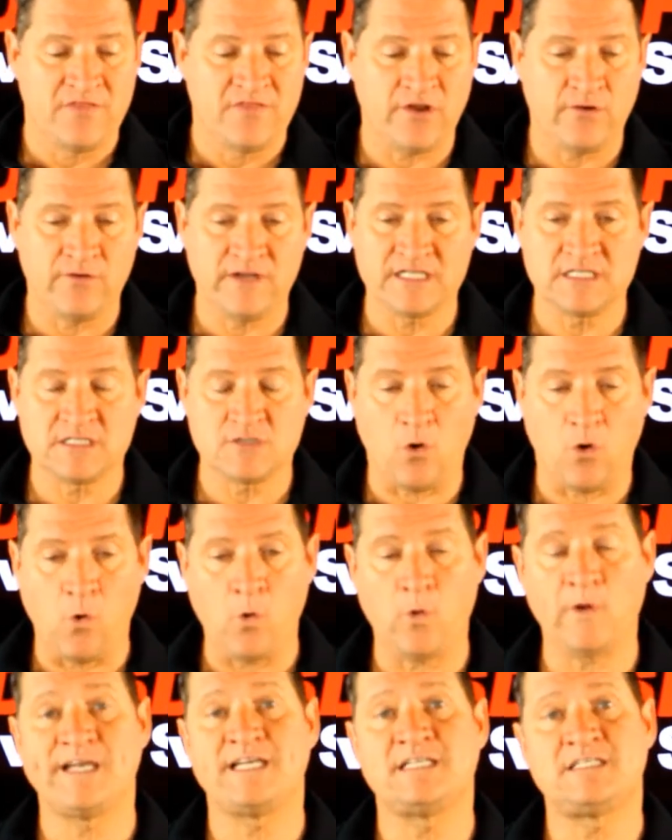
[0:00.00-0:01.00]
There is
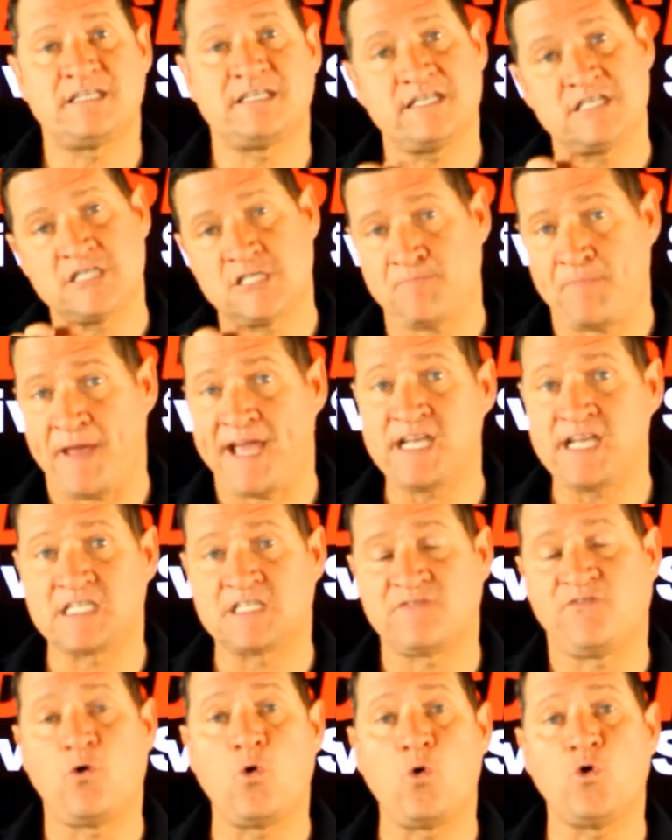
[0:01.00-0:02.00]
always
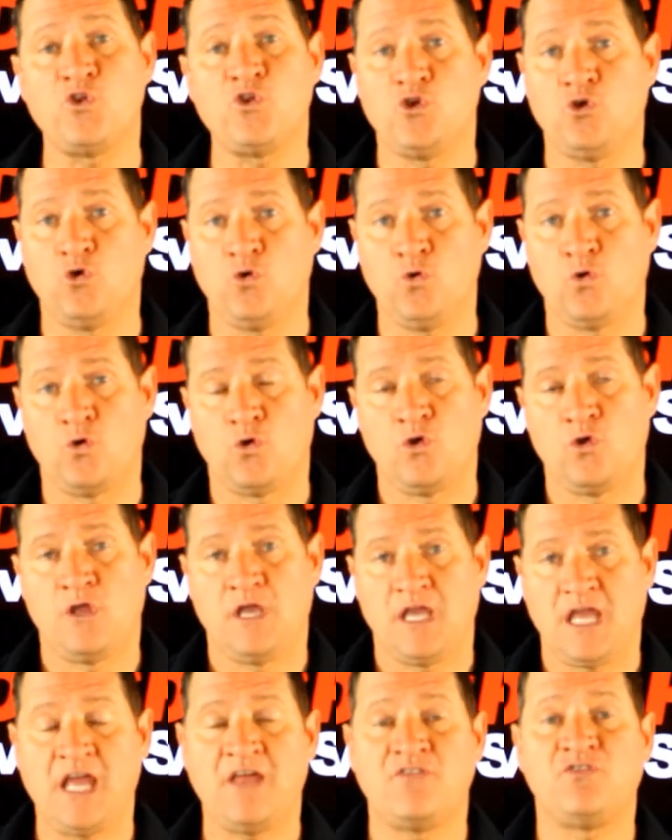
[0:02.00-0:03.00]
space for you
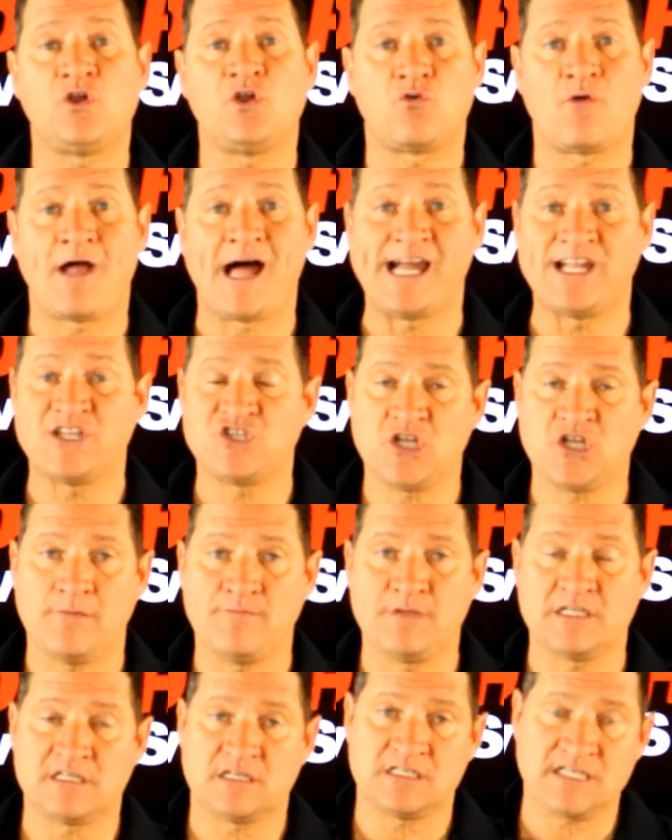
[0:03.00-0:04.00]
in the rideshare
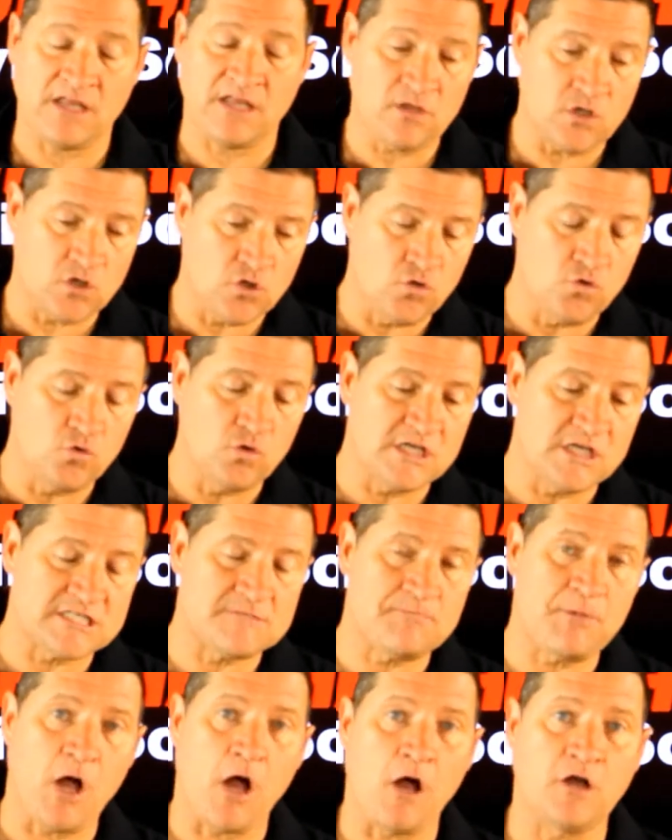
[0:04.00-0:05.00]
business. And the
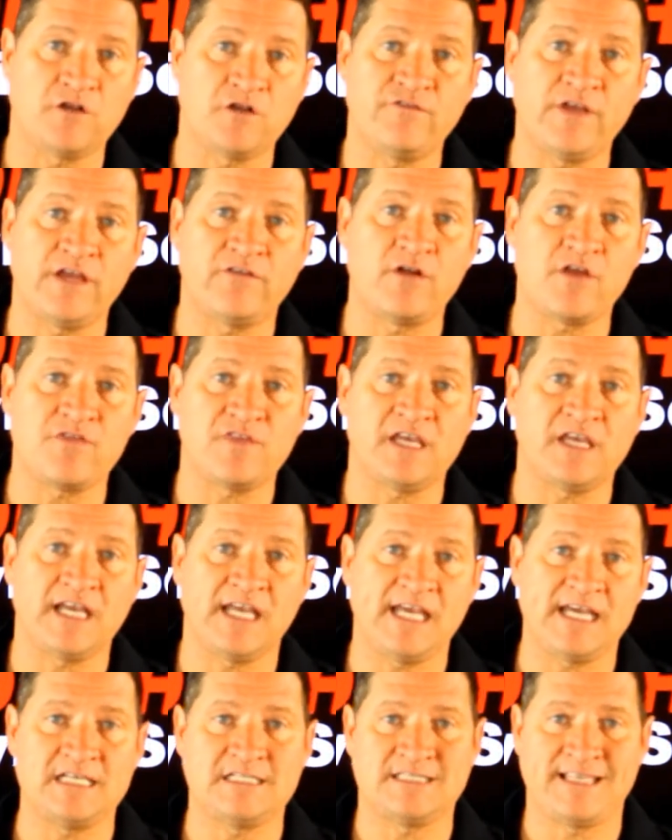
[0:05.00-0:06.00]
coolest part of everything
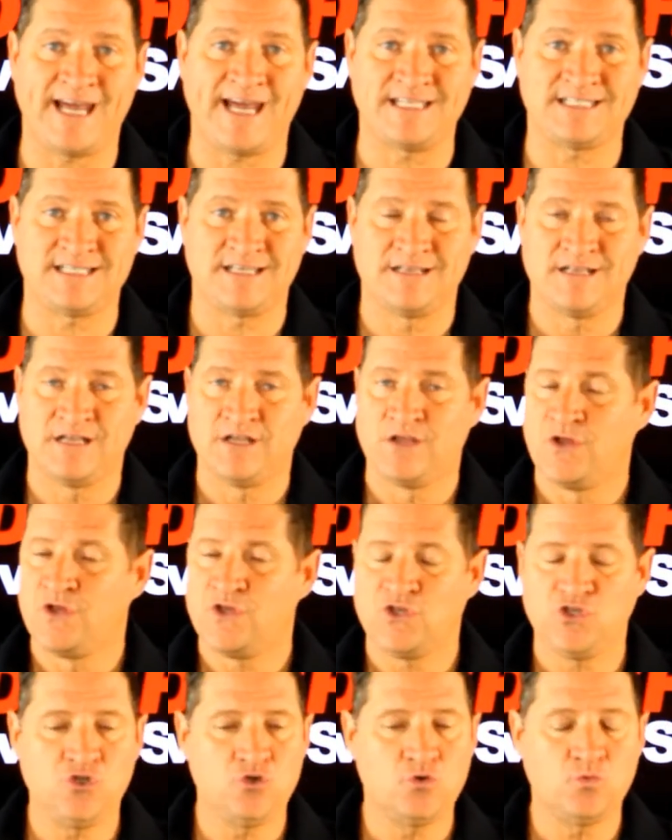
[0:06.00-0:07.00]
is that
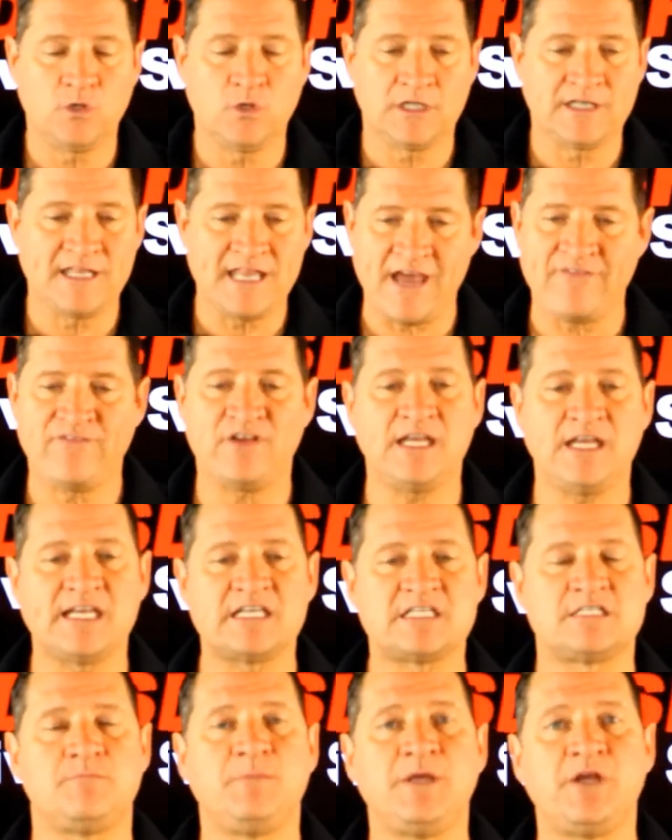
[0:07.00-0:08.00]
you will never
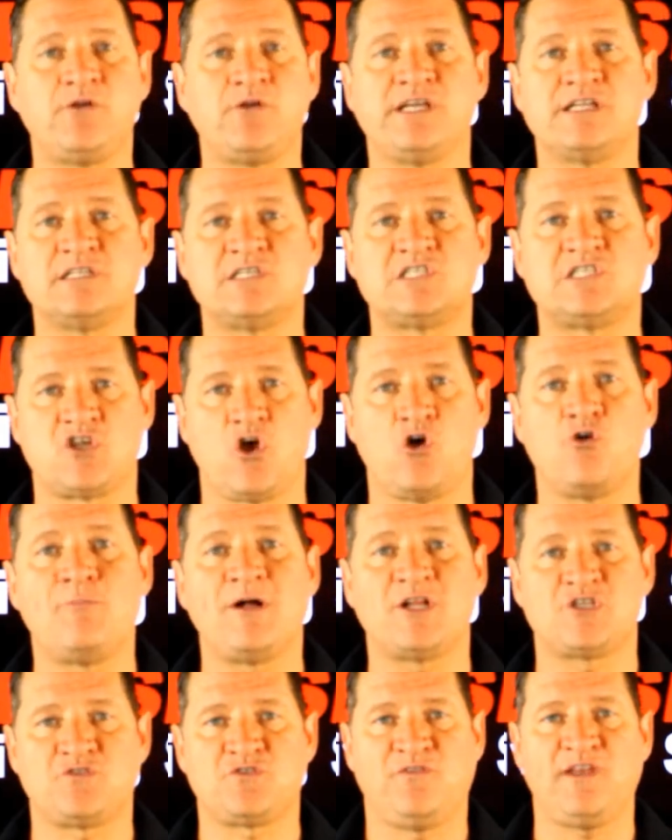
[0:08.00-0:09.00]
experience so
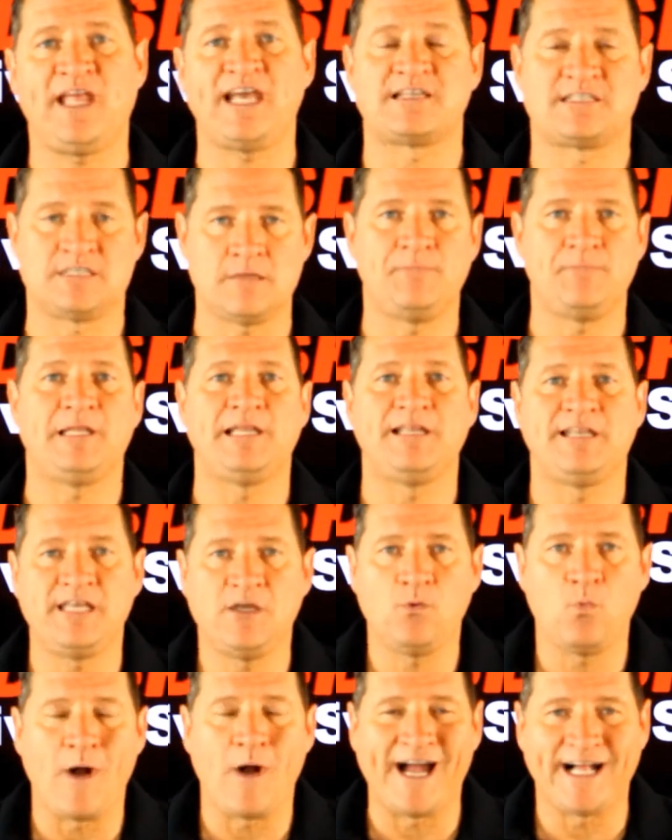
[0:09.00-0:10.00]
much
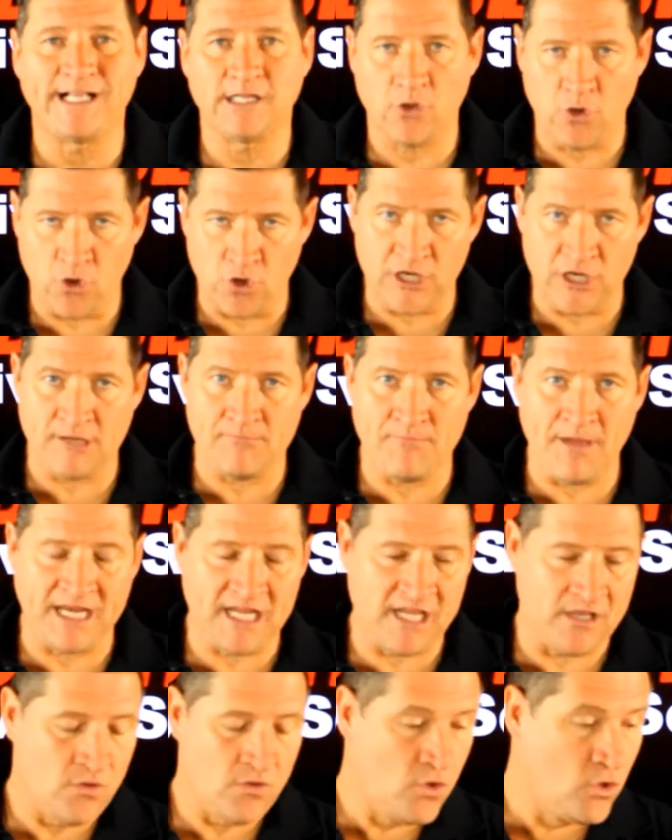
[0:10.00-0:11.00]
flexibility while earning
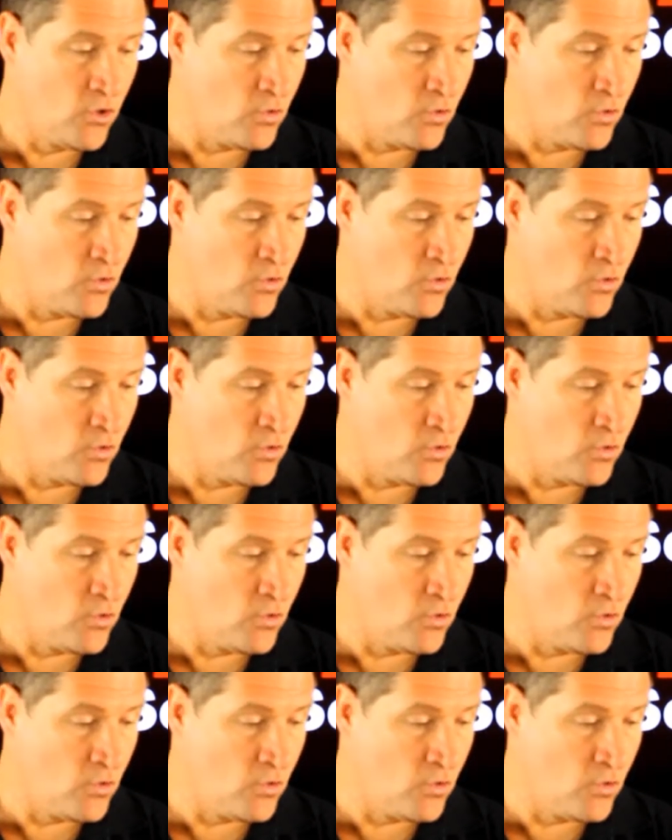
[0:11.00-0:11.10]
money.